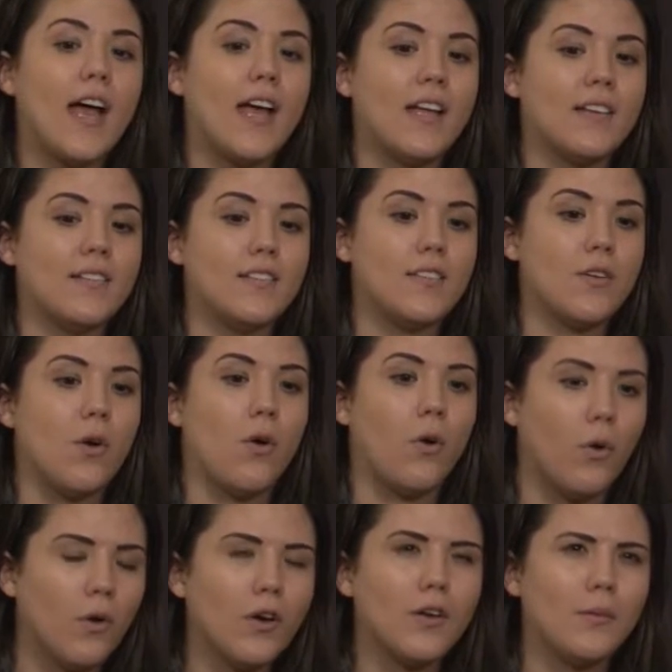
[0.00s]
and
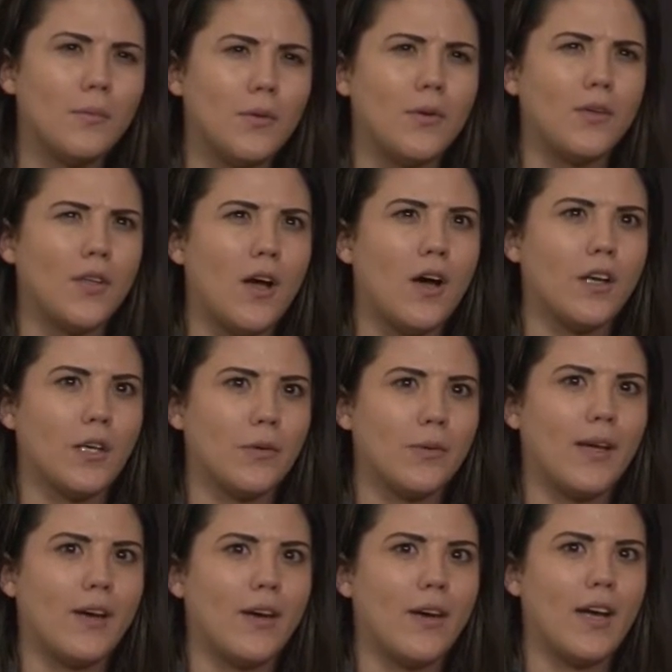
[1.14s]
horrible law
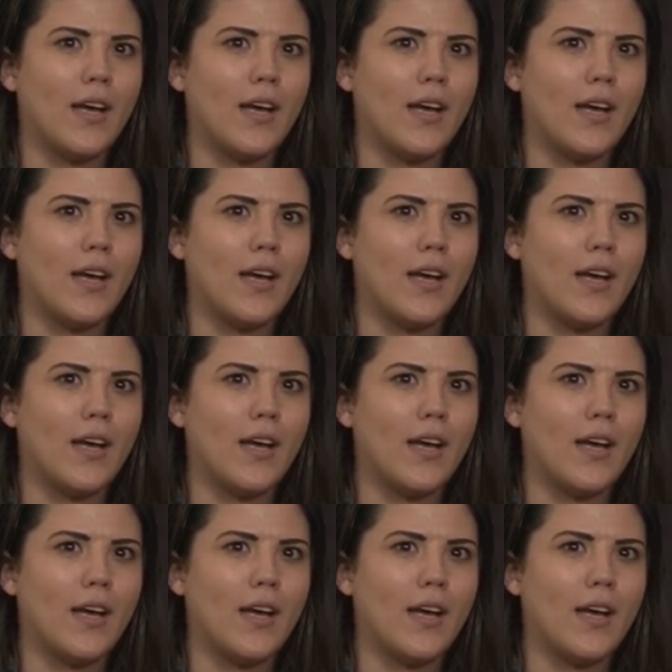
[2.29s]
career